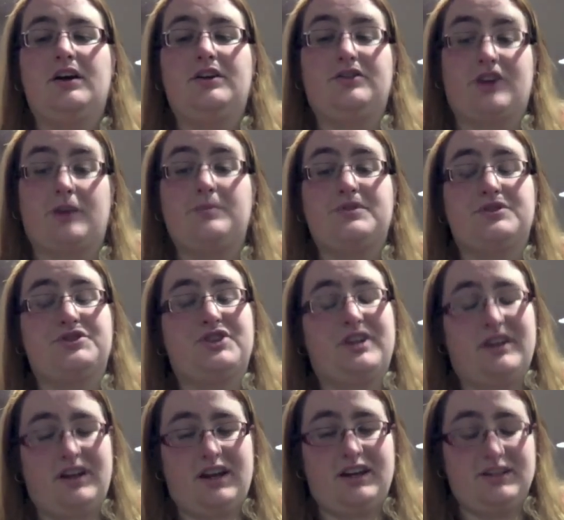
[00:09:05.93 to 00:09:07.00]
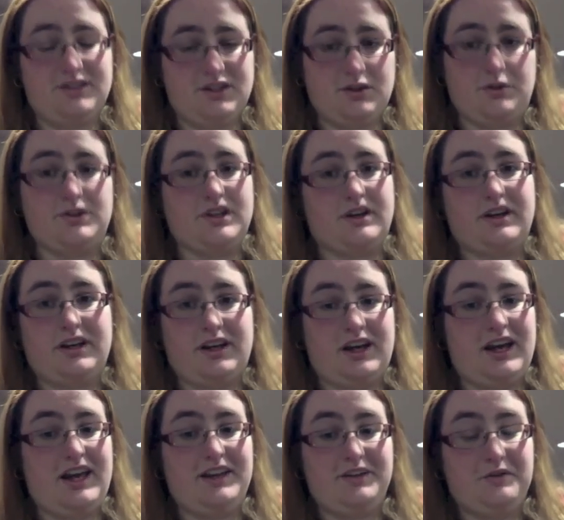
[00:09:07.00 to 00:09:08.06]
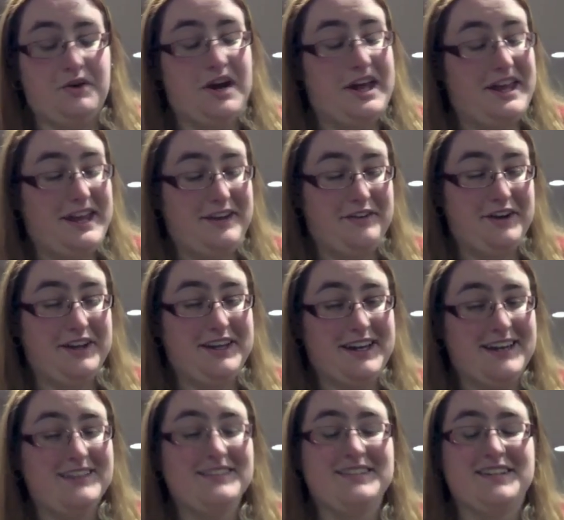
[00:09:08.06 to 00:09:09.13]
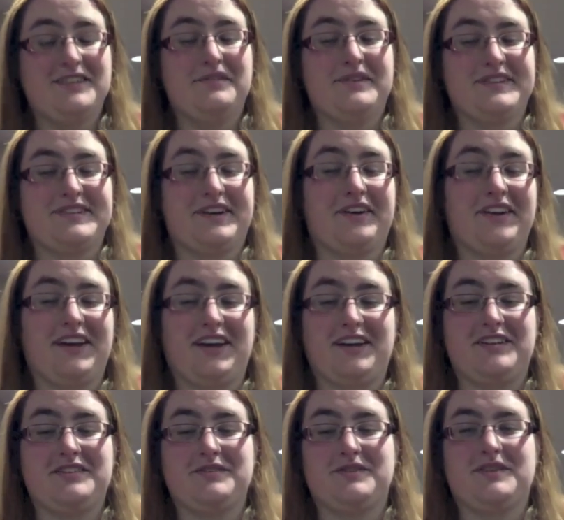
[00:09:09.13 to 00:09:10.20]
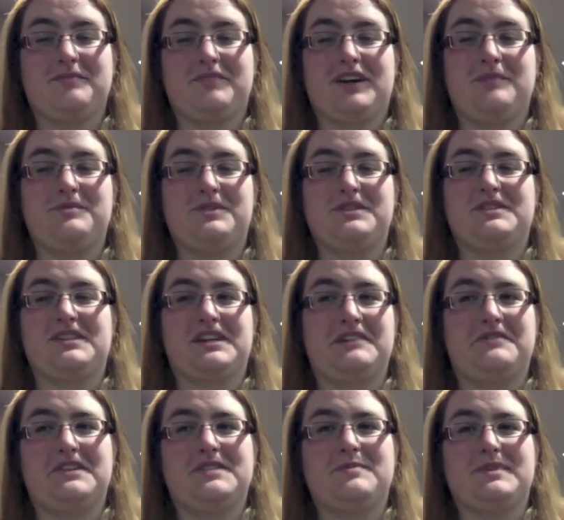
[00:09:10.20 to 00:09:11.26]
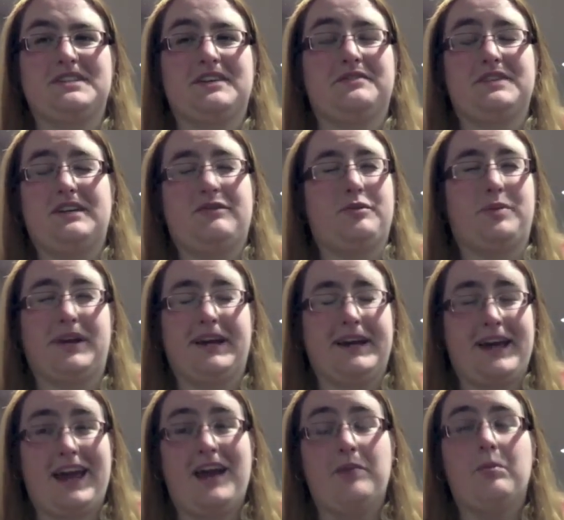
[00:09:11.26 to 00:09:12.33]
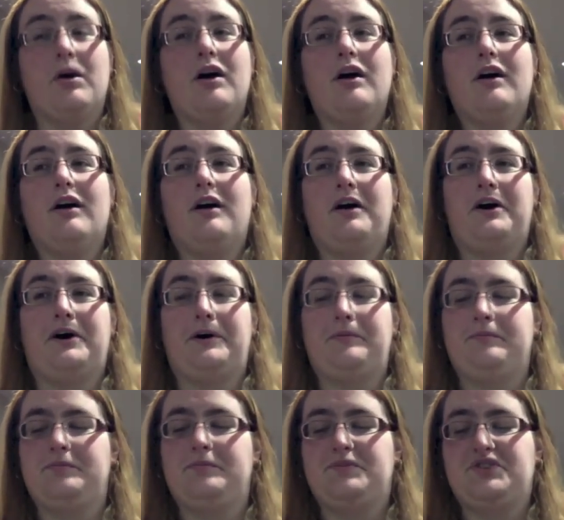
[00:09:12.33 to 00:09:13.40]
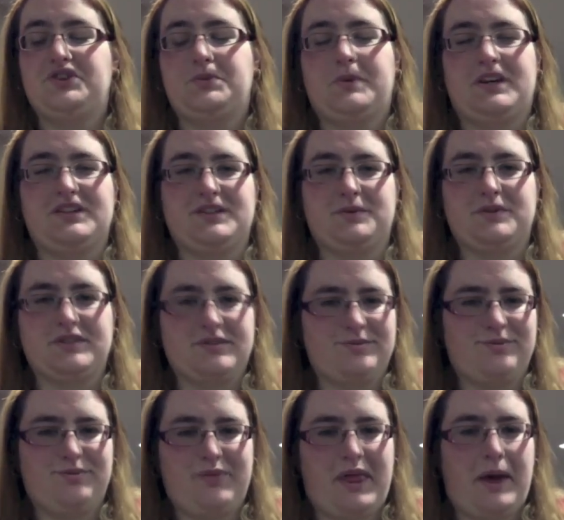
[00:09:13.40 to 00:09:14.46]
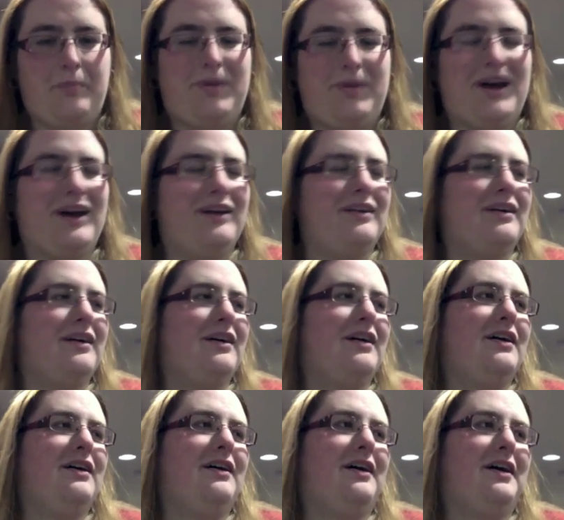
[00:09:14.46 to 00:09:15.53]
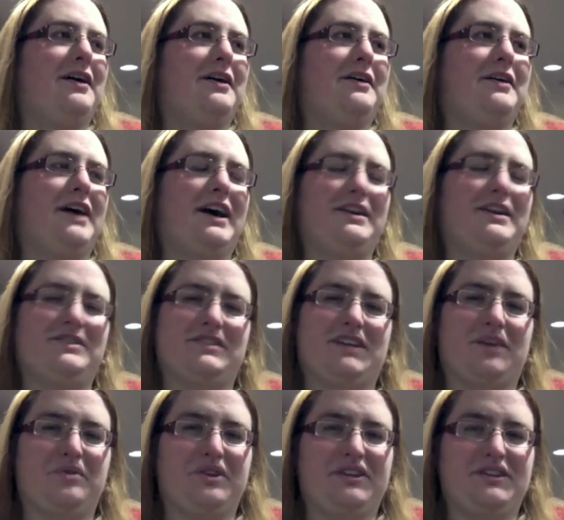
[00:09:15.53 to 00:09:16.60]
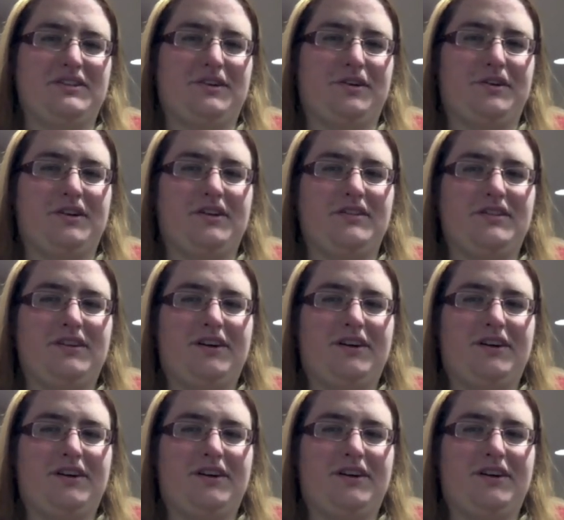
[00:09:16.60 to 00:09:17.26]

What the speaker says: Job searching is soul-sucking. It really, really is. It was all I could do sometimes just to convince myself to even play a game, just because it was that bad. I just got really disheartened.